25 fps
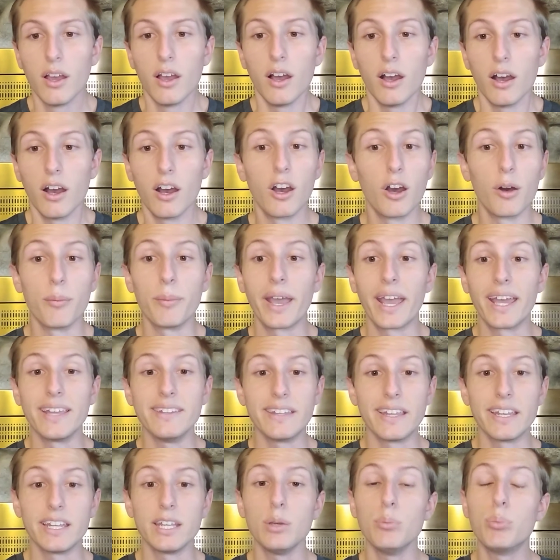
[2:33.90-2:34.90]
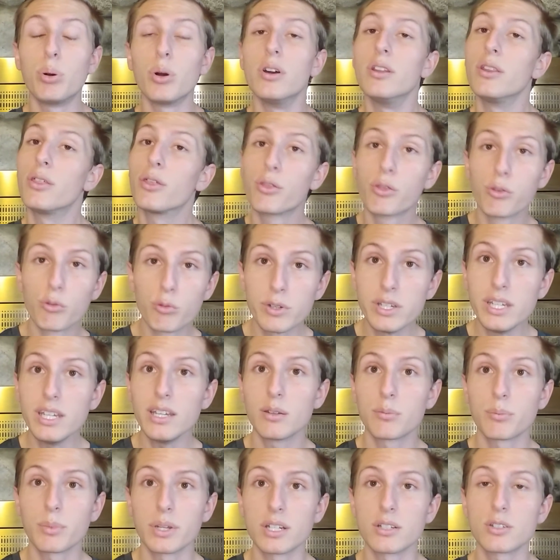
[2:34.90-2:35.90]
And then he put 3
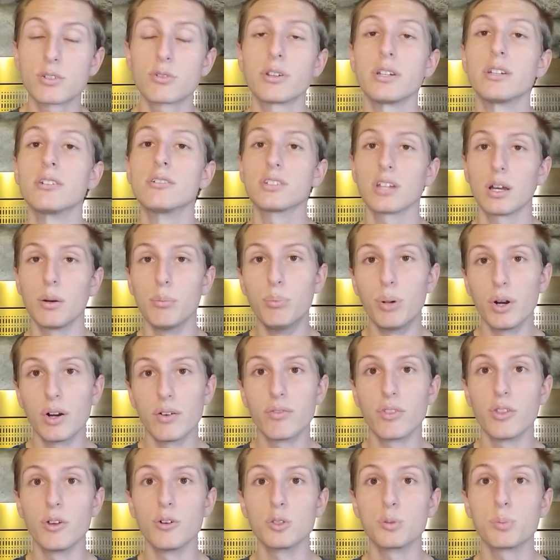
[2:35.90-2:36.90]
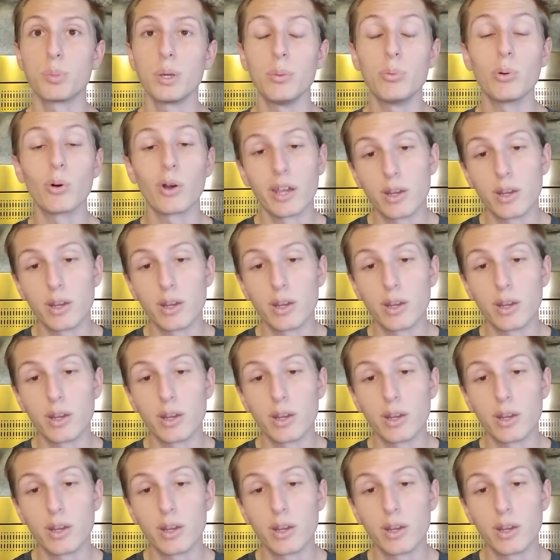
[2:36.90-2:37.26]
administrators above those people,